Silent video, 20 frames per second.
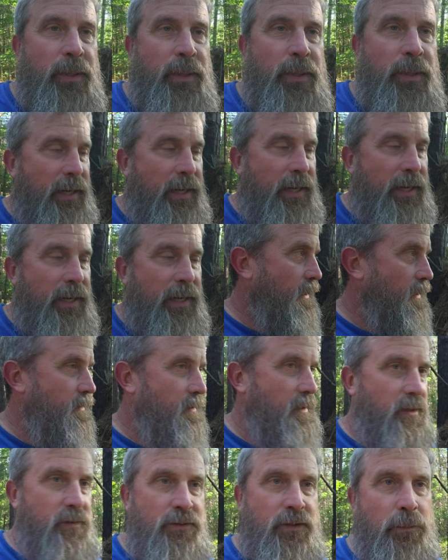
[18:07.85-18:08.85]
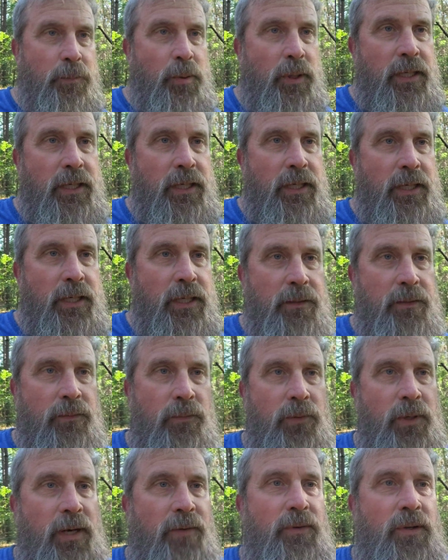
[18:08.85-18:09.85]
a pine thicket. There's debris.
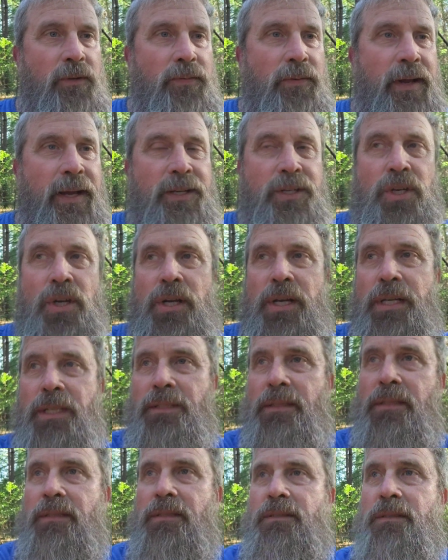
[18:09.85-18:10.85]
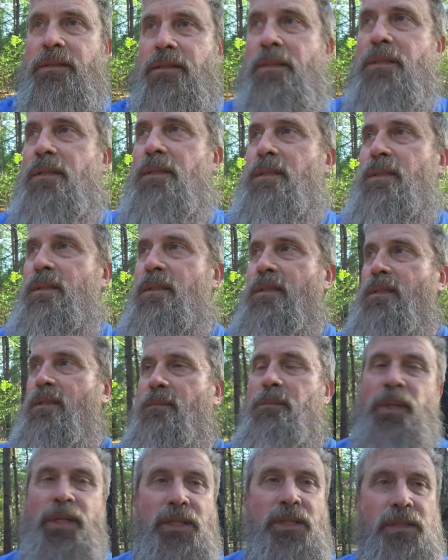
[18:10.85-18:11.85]
Wherever you find trees,
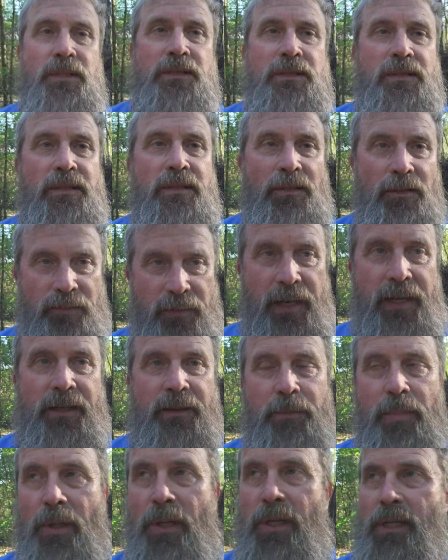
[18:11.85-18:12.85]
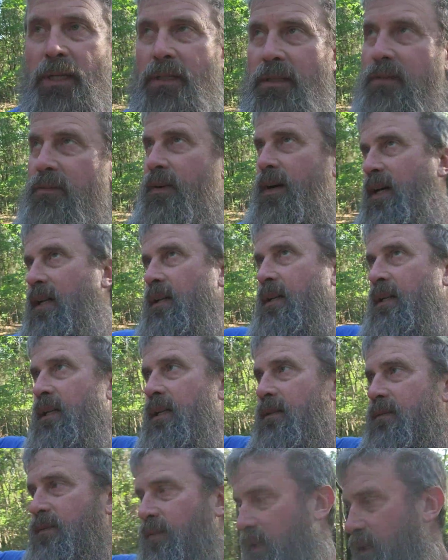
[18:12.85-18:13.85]
bushes, you find debris. You find
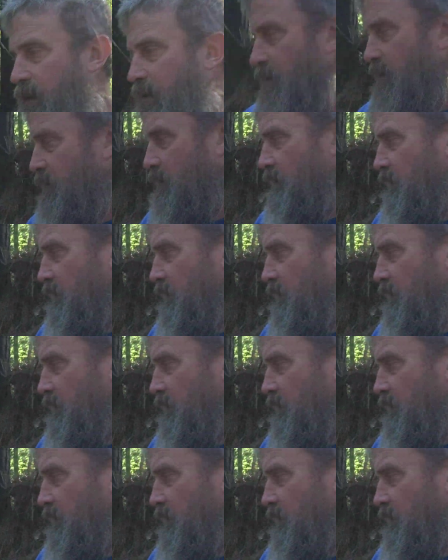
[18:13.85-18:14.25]
leaf litter.